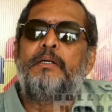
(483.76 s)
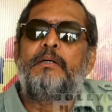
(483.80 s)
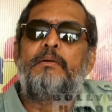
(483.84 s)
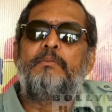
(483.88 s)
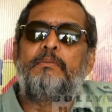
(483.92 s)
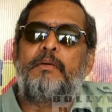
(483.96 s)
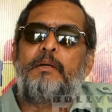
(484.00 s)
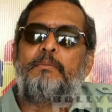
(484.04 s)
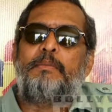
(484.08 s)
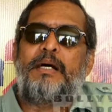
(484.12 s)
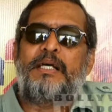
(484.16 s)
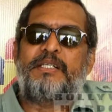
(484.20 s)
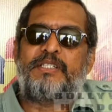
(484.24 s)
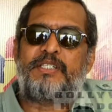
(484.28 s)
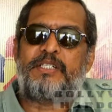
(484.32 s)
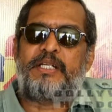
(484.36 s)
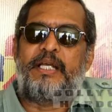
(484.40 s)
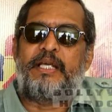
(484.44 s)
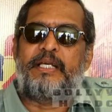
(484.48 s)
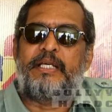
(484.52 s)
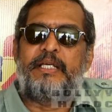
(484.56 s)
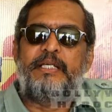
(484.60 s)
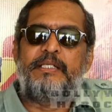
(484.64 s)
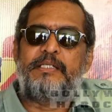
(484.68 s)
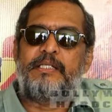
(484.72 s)
my
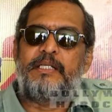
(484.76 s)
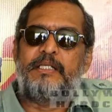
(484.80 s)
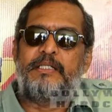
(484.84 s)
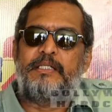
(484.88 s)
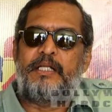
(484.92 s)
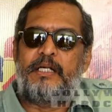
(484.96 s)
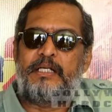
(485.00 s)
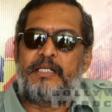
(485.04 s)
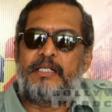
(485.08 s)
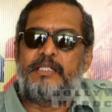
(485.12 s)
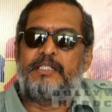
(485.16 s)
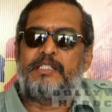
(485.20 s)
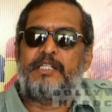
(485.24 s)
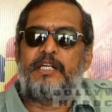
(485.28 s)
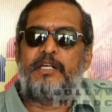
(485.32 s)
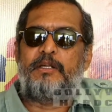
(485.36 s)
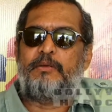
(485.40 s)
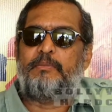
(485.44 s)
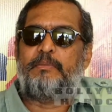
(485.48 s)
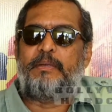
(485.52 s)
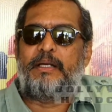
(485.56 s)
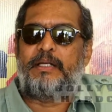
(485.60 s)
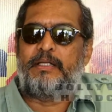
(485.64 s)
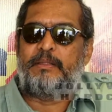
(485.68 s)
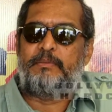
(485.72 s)
stake is that instead
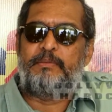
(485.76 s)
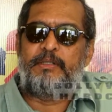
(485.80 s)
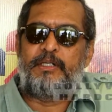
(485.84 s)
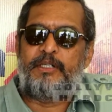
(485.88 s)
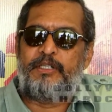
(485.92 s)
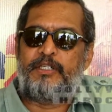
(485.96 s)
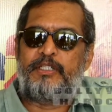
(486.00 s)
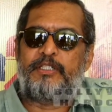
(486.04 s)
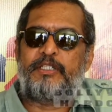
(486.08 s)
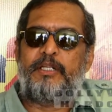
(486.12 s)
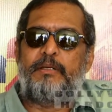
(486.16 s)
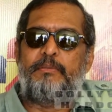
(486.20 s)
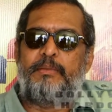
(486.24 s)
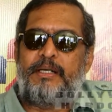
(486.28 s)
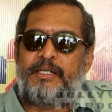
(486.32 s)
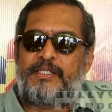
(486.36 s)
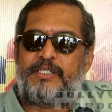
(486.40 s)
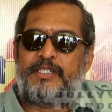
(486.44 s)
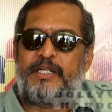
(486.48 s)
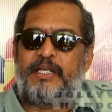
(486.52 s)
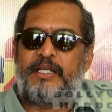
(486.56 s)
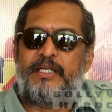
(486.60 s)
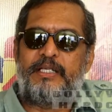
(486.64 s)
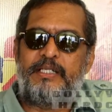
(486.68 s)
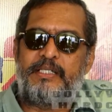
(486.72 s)
of my remuneration, my
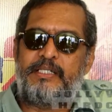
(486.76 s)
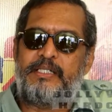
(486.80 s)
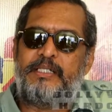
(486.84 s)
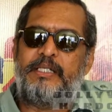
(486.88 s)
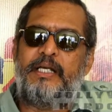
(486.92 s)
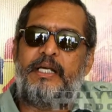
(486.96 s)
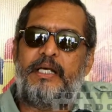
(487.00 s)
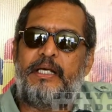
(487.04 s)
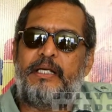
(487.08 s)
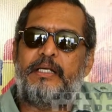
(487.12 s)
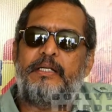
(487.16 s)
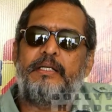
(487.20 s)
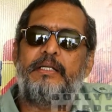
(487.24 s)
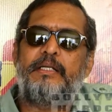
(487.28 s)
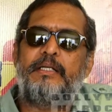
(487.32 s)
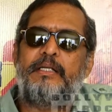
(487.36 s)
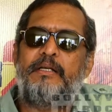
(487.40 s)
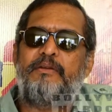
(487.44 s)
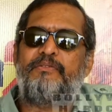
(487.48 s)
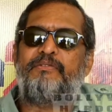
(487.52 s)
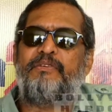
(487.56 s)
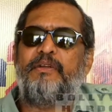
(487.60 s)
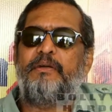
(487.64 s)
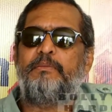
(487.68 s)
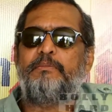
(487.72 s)
stake is there.
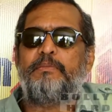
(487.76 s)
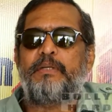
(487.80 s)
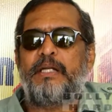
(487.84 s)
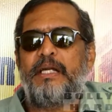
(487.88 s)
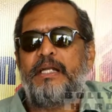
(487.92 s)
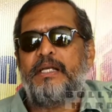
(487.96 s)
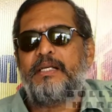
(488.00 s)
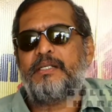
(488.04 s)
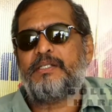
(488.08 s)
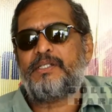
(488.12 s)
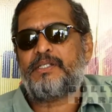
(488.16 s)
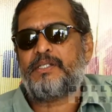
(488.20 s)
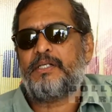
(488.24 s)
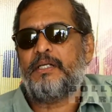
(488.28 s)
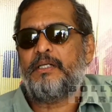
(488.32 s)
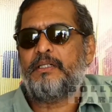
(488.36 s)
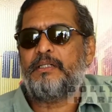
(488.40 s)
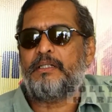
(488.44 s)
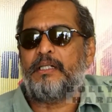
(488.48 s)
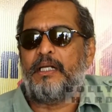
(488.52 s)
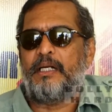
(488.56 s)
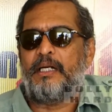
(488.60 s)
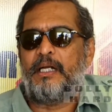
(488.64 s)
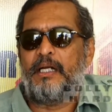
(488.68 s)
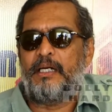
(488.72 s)
If film clicks,
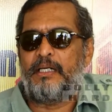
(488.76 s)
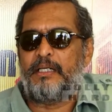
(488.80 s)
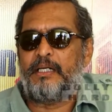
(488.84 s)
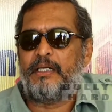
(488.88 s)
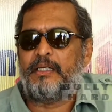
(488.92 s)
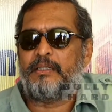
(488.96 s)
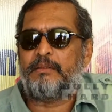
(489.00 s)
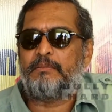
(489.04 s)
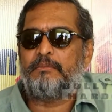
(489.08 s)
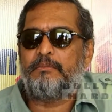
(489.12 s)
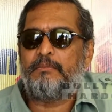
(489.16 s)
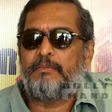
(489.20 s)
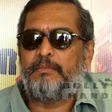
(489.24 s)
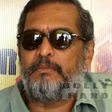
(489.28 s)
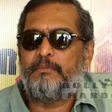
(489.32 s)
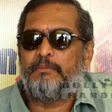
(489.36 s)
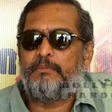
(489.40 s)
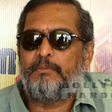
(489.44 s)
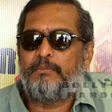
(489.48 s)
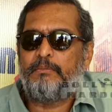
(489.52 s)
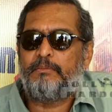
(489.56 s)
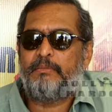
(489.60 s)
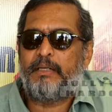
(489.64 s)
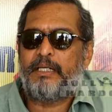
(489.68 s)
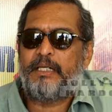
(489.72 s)
then I'll get
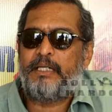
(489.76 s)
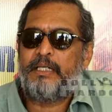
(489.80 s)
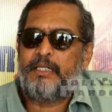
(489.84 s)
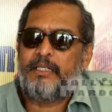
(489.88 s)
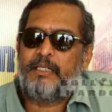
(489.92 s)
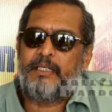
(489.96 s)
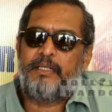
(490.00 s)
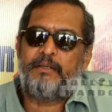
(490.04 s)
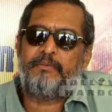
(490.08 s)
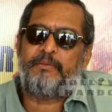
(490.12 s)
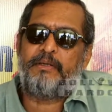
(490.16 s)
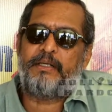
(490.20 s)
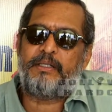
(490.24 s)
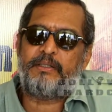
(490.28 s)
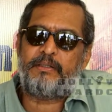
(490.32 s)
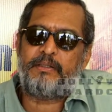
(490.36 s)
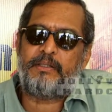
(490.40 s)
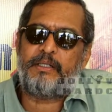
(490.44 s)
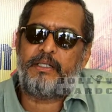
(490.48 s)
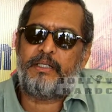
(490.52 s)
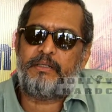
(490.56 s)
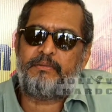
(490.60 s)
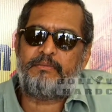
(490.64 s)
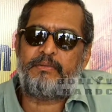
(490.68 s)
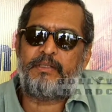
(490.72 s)
money. If
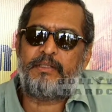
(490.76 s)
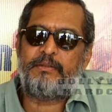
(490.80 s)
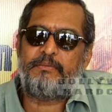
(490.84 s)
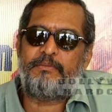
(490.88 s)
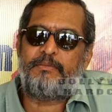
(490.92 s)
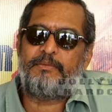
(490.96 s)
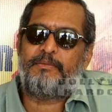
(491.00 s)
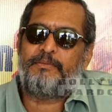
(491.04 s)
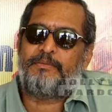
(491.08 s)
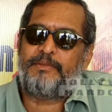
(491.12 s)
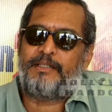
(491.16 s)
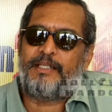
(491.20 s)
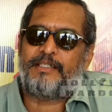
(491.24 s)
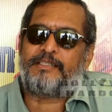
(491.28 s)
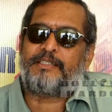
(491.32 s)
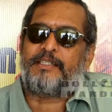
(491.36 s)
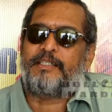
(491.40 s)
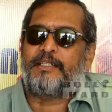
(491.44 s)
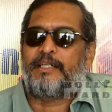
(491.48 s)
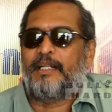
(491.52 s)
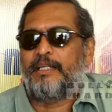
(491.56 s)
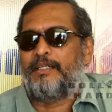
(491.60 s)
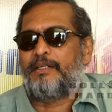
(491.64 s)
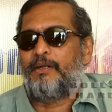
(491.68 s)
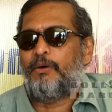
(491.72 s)
it
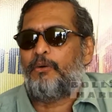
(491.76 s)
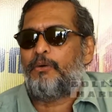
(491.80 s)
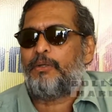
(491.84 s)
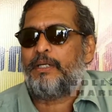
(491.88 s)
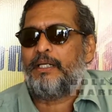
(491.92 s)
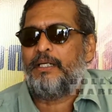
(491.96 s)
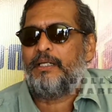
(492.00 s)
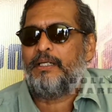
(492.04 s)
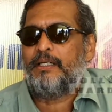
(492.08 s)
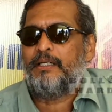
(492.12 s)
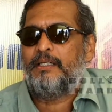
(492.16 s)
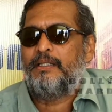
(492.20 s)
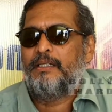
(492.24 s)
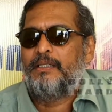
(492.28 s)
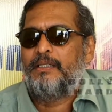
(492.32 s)
doesn't, then okay.